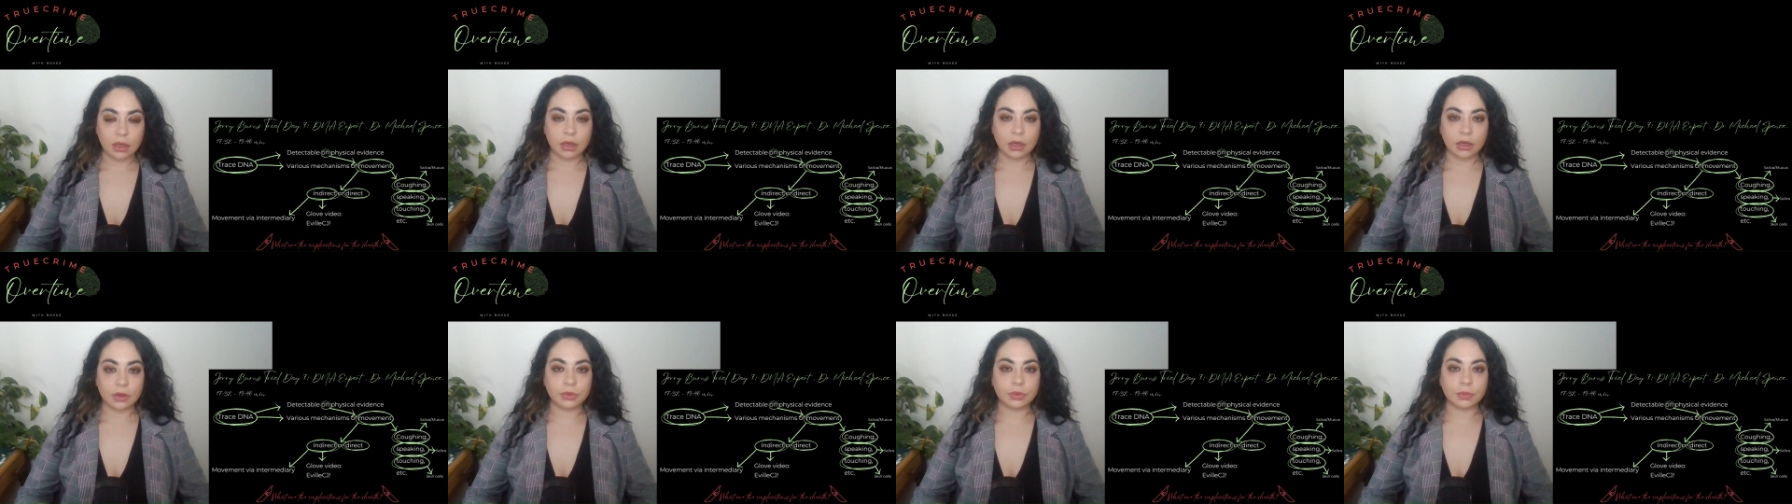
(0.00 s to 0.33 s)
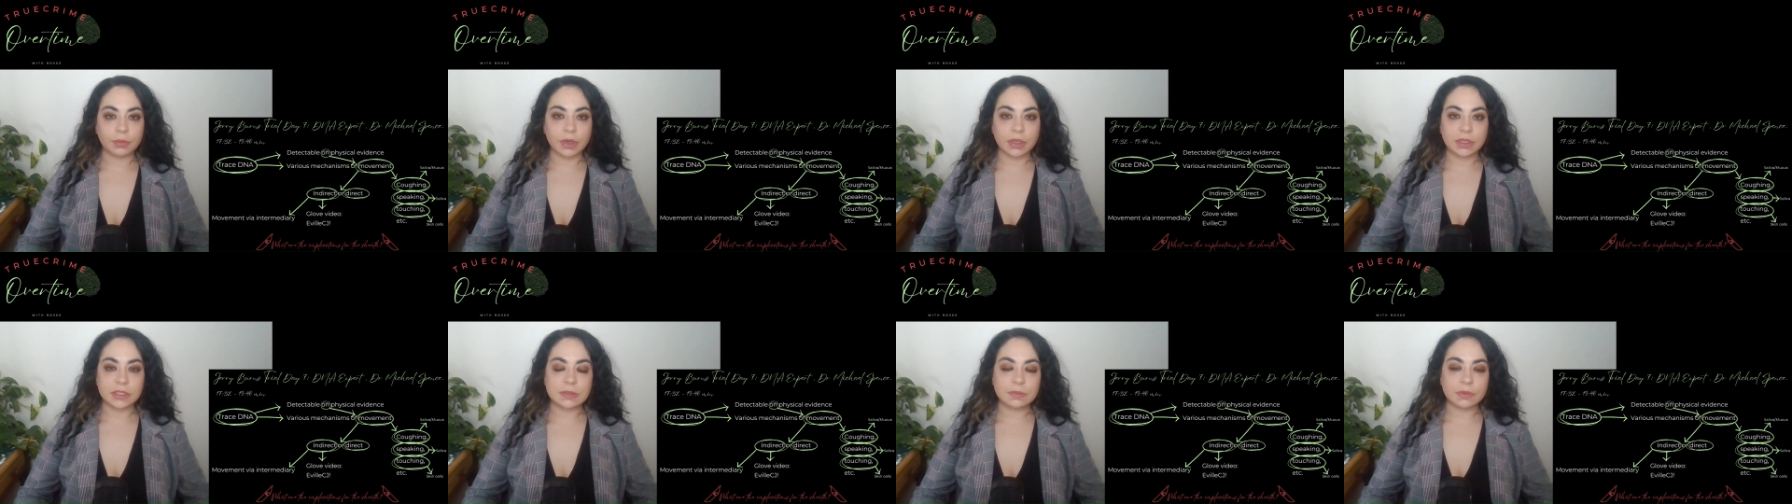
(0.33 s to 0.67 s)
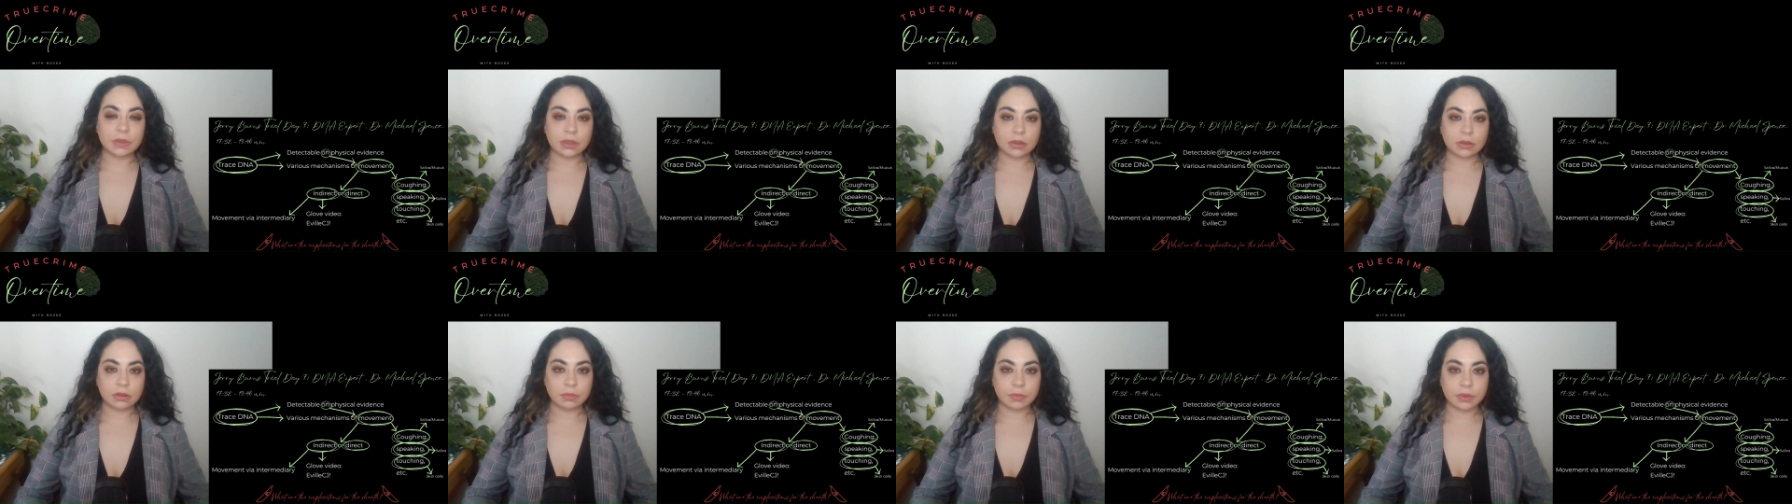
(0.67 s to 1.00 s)
It reminds me
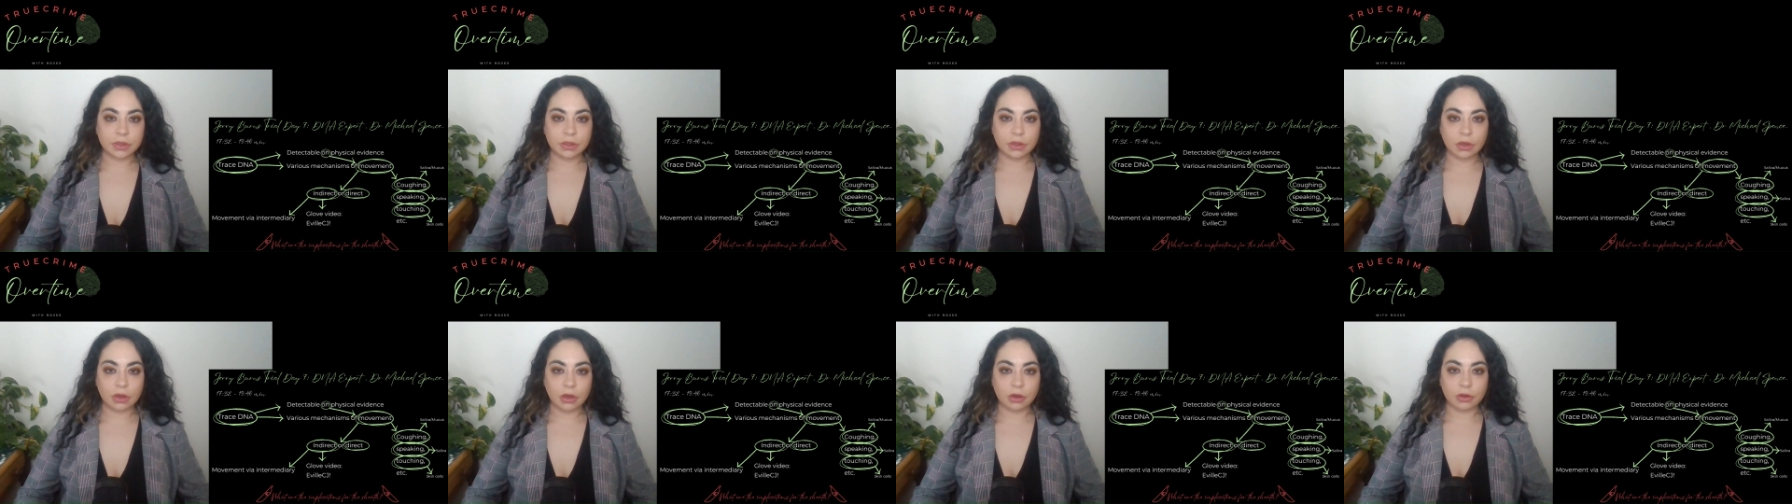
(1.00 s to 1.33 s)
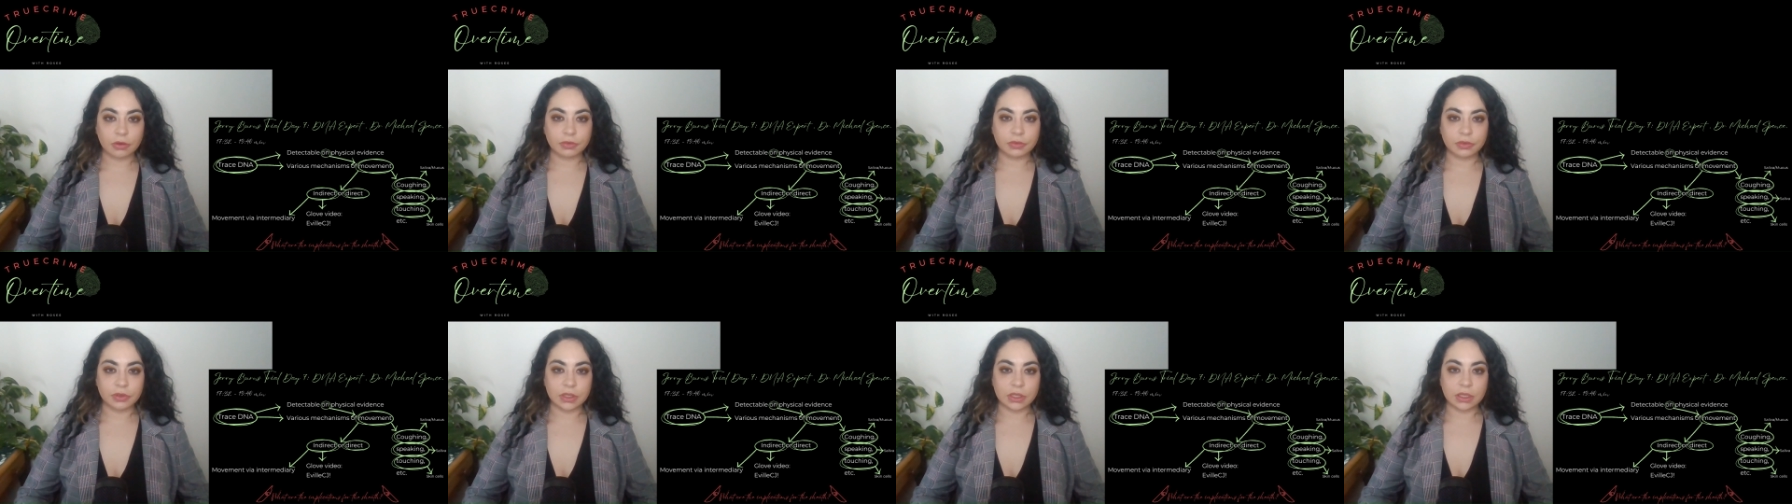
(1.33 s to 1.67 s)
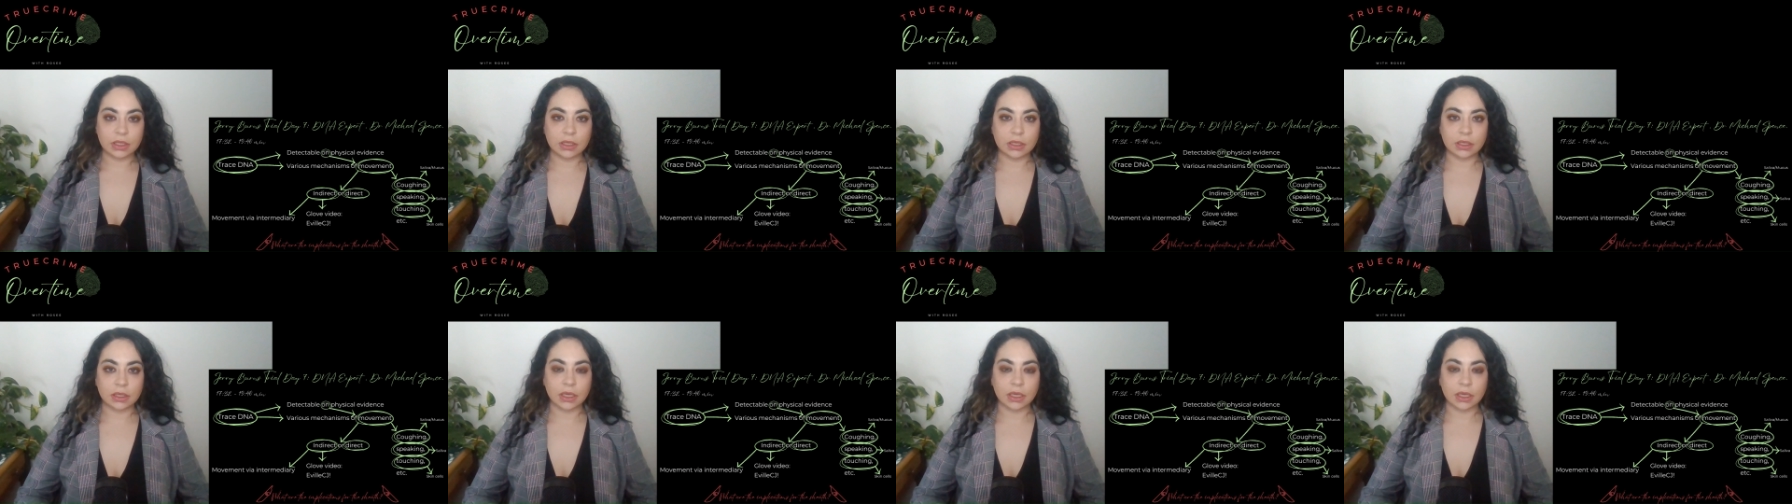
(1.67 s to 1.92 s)
a little bit of the